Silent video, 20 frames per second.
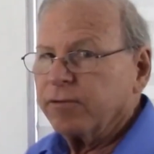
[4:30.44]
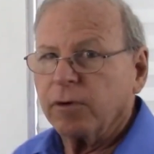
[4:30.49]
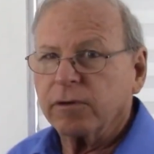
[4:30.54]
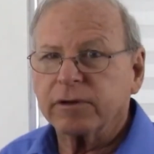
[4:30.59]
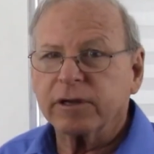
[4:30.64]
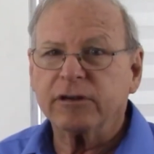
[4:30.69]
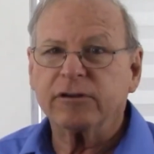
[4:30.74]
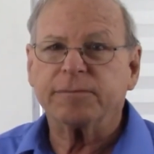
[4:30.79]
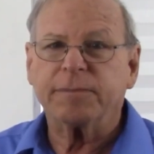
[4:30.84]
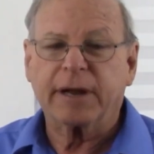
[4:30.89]

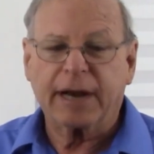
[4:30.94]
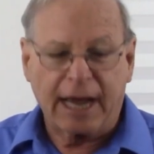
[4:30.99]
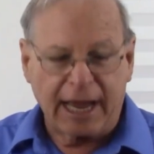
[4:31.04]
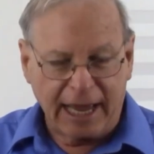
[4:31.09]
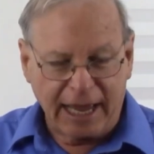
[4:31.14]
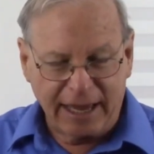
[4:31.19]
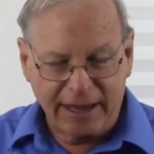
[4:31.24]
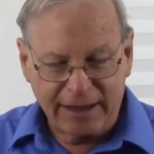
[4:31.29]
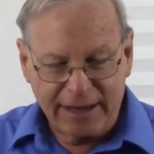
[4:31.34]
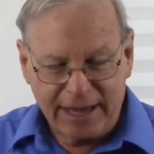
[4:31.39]
voltage, but
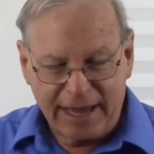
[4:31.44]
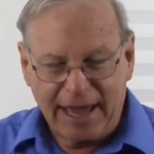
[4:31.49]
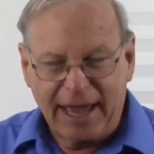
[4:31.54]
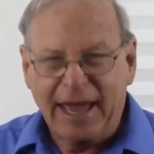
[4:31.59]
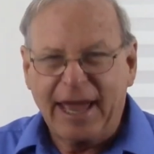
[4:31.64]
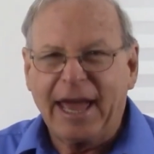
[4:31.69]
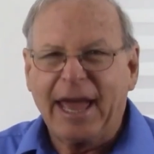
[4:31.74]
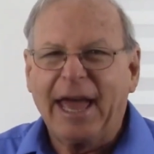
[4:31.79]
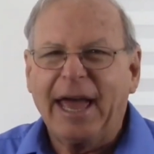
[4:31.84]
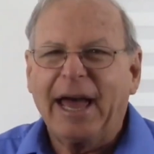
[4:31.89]
I
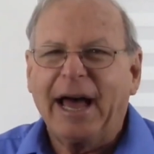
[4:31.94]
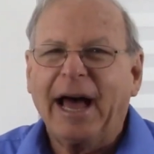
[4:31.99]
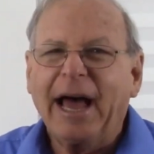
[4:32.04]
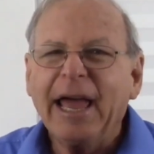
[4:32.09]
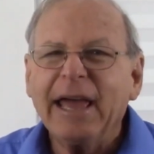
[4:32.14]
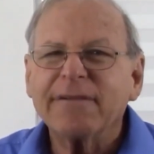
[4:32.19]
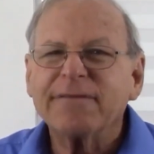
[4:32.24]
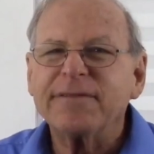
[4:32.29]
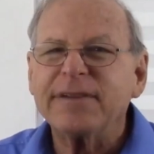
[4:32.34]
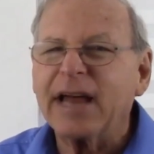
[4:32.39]

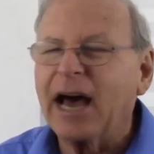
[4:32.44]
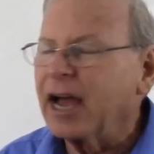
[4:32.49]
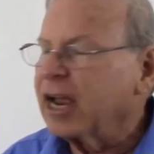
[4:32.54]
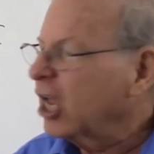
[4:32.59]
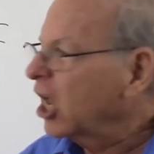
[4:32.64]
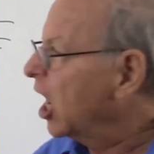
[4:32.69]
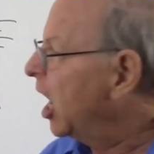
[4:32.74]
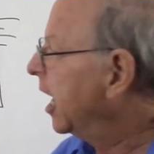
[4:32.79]
I have not